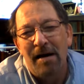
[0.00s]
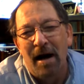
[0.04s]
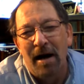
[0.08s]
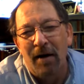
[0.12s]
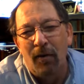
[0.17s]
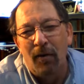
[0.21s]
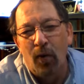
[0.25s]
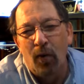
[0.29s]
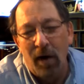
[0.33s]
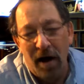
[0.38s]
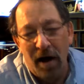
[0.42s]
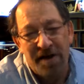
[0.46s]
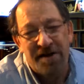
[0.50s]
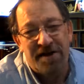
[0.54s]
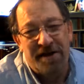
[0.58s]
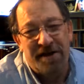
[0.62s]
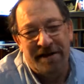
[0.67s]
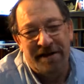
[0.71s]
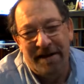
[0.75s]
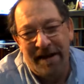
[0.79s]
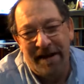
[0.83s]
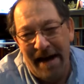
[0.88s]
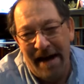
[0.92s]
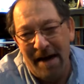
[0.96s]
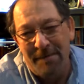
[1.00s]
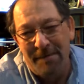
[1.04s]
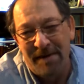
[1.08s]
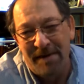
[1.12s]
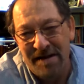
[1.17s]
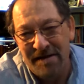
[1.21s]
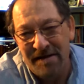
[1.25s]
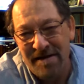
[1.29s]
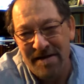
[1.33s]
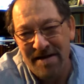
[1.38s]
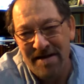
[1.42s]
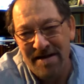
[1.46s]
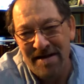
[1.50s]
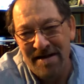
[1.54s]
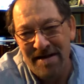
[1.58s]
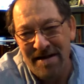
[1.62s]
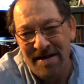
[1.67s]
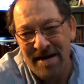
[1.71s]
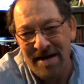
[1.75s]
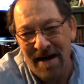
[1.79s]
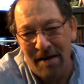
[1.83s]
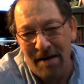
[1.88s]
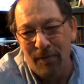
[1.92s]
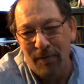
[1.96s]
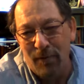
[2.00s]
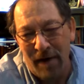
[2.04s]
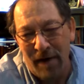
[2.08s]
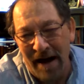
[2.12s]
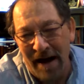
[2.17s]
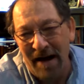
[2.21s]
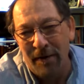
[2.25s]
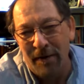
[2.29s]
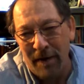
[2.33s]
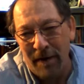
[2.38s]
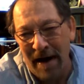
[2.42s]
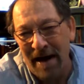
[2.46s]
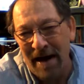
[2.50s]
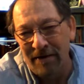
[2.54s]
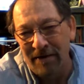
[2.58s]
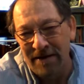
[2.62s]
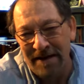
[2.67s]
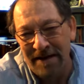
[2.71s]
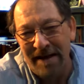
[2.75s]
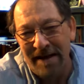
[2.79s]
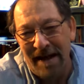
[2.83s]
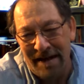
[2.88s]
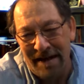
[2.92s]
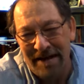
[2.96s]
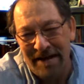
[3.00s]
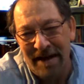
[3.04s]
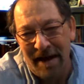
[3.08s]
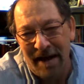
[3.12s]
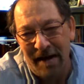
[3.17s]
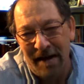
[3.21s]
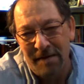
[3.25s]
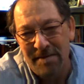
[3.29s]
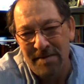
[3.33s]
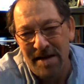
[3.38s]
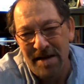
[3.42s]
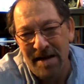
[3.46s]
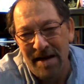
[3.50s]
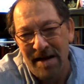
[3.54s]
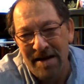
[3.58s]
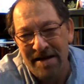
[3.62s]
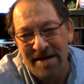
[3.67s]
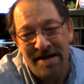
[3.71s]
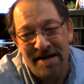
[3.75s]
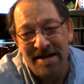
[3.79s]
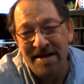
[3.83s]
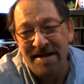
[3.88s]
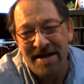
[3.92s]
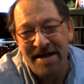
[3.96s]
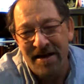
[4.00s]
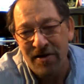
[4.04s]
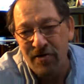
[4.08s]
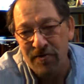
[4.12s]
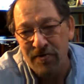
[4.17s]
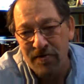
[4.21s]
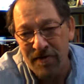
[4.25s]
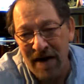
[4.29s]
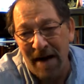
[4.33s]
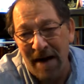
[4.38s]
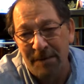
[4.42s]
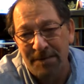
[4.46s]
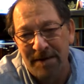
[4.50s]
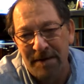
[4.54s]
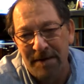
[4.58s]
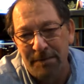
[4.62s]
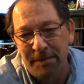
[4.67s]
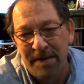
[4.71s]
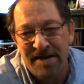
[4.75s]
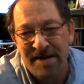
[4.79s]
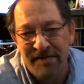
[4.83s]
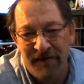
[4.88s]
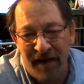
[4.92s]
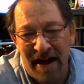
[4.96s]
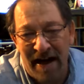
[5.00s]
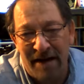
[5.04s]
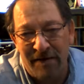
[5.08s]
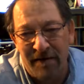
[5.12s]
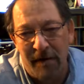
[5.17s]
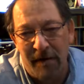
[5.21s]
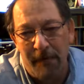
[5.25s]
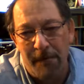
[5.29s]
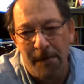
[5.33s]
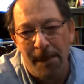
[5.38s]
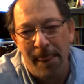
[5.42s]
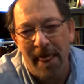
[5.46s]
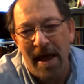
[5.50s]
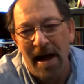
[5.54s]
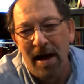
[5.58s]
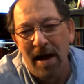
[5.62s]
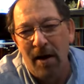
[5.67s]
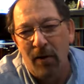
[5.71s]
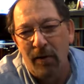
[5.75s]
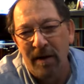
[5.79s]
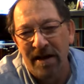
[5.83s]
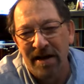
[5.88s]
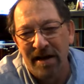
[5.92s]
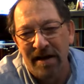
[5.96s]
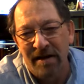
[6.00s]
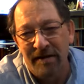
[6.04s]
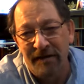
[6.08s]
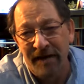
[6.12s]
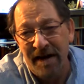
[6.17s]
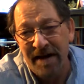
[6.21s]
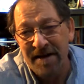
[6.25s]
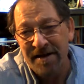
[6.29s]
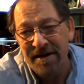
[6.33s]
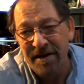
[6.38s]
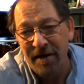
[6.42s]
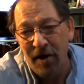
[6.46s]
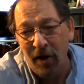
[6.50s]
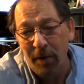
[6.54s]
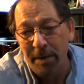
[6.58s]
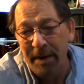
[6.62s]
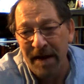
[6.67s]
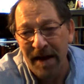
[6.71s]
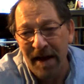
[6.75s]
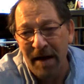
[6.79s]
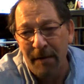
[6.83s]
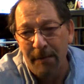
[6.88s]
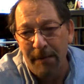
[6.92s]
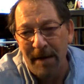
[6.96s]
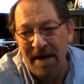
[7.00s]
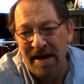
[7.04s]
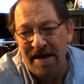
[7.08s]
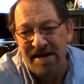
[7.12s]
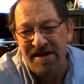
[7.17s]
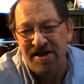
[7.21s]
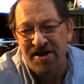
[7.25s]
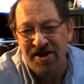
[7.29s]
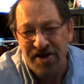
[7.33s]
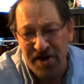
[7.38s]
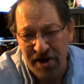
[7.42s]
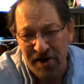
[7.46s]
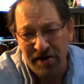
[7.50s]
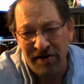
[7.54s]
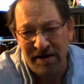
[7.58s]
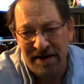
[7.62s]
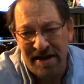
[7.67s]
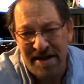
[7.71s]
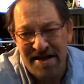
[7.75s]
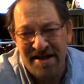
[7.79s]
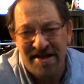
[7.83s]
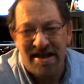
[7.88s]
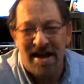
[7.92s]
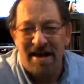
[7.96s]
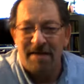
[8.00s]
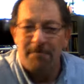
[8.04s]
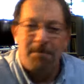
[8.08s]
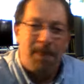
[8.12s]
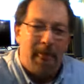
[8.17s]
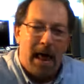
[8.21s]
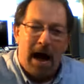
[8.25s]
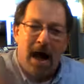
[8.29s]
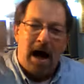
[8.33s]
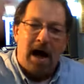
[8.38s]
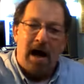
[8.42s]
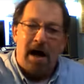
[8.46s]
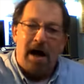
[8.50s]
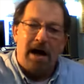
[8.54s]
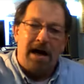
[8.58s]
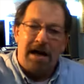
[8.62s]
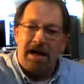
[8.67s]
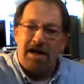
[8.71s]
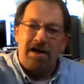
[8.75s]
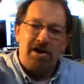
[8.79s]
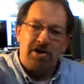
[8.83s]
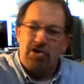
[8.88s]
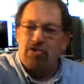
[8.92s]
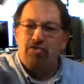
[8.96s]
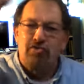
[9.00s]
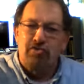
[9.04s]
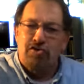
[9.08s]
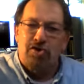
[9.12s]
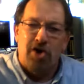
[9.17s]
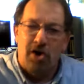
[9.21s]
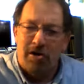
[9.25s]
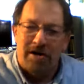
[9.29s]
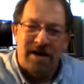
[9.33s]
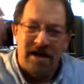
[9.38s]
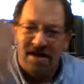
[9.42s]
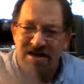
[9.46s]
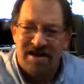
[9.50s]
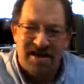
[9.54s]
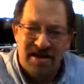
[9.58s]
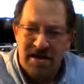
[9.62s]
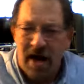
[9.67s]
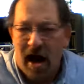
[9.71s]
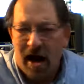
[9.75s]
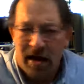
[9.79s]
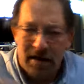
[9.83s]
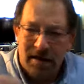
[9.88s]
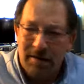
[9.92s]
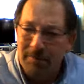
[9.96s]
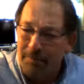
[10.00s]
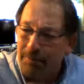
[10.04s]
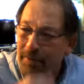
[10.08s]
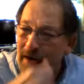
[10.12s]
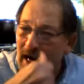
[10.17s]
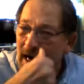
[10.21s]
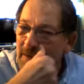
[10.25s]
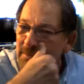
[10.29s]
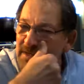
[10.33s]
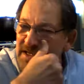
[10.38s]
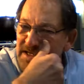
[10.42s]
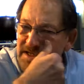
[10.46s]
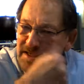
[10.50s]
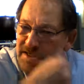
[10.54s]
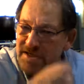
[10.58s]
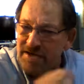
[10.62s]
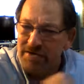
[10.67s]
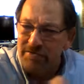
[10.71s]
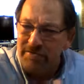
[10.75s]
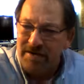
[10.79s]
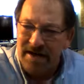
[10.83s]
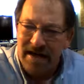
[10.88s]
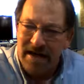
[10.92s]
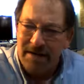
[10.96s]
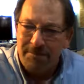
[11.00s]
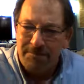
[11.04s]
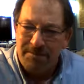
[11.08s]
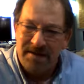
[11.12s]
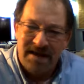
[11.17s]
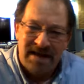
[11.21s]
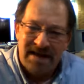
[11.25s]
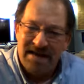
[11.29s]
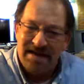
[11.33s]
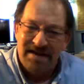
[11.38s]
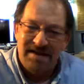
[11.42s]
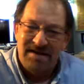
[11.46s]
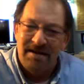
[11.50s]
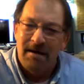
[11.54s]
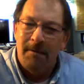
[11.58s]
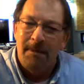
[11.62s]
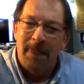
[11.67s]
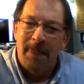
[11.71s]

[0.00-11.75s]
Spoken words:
Washington happened to come right around at that time and didn't see who dropped it, but found it. When the convention opened up, he sternly said, you took a solemn promise to keep these